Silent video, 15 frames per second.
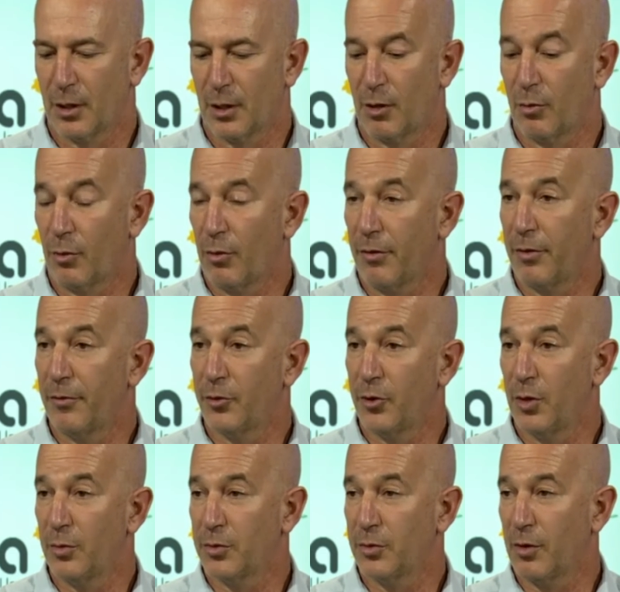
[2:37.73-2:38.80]
growth in
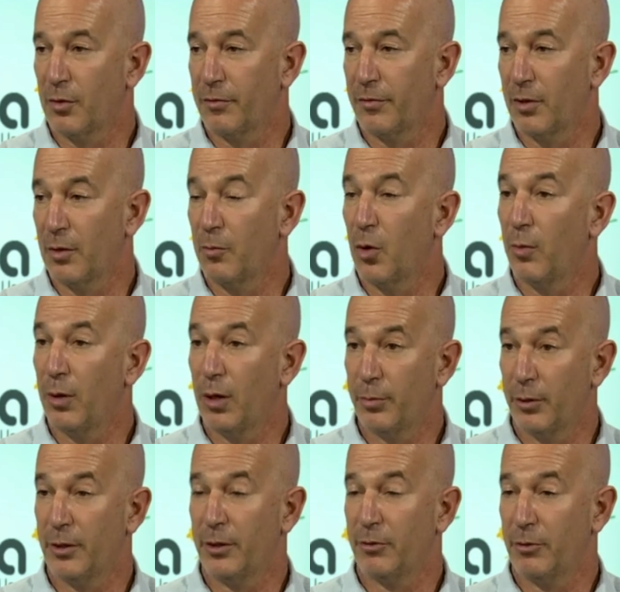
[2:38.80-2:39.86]
terms of mobile
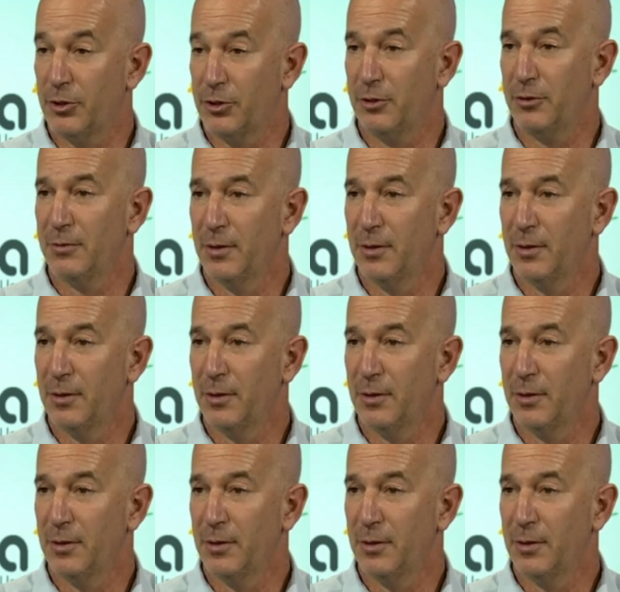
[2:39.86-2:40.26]
penetration,